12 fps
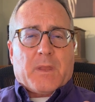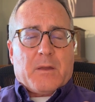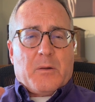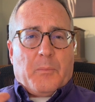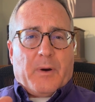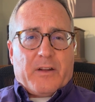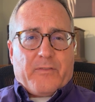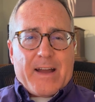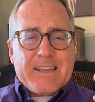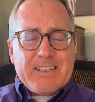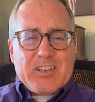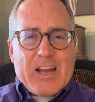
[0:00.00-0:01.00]
But if I
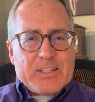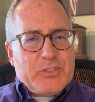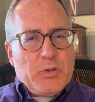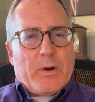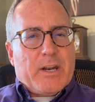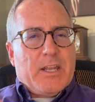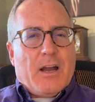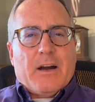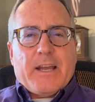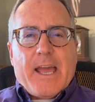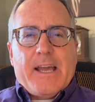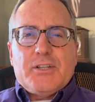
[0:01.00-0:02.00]
can catch you at a young
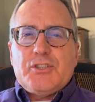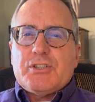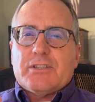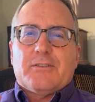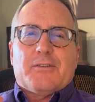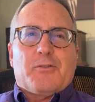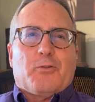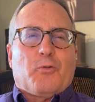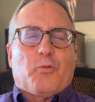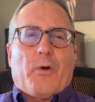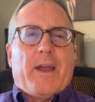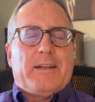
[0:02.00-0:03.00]
age,
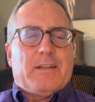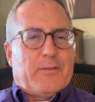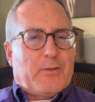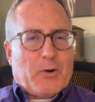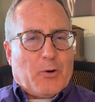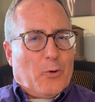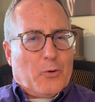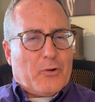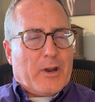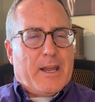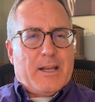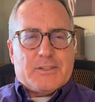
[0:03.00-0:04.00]
great. If you're an older
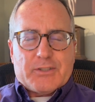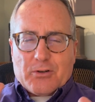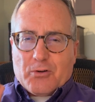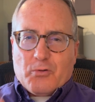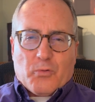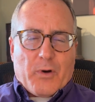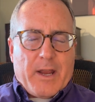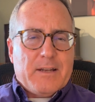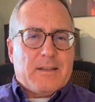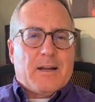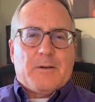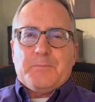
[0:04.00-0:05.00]
age, great.
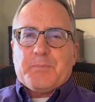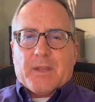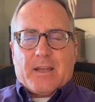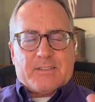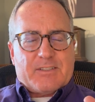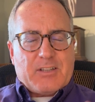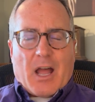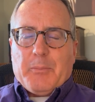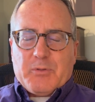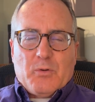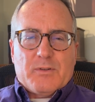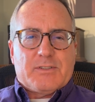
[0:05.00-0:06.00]
You got to stop
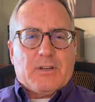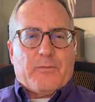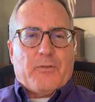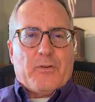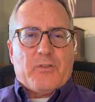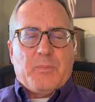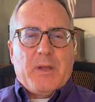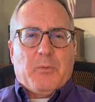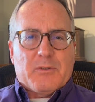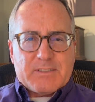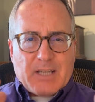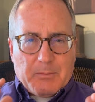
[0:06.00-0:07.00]
doing stuff for other people,
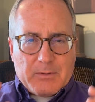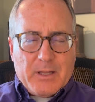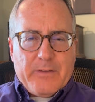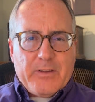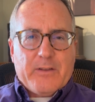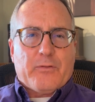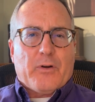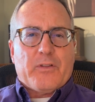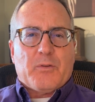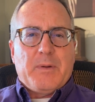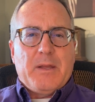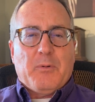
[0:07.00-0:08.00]
stop living for other
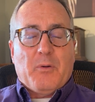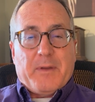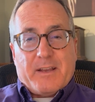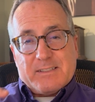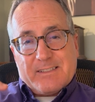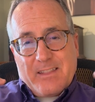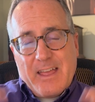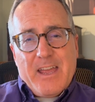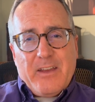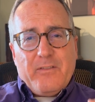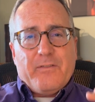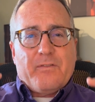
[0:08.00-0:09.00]
people, because
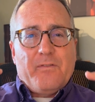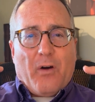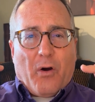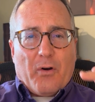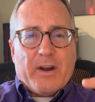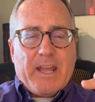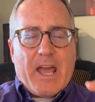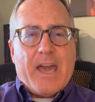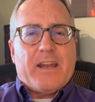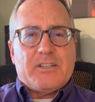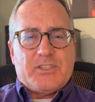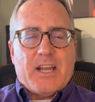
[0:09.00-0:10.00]
they've already
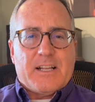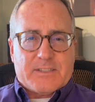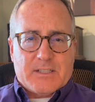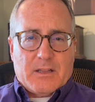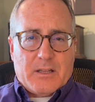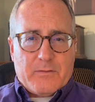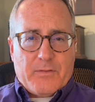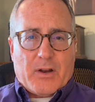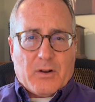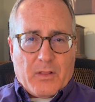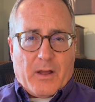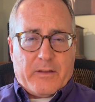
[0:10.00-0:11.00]
had a chance to live their
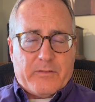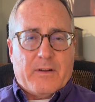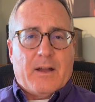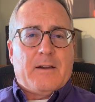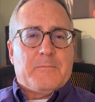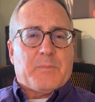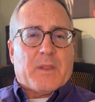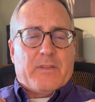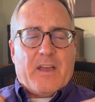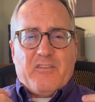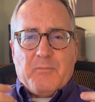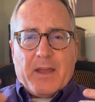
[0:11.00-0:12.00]
life.
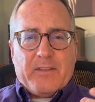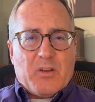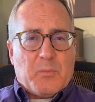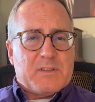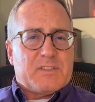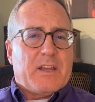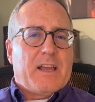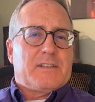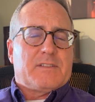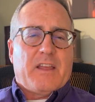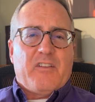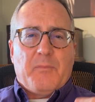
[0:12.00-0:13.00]
They've made their mistakes,
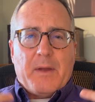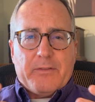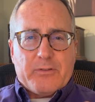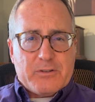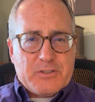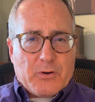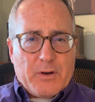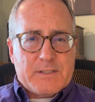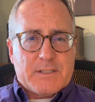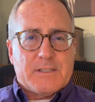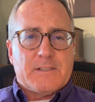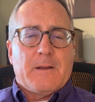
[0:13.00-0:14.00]
they've made their
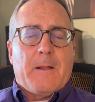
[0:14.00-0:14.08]
choices.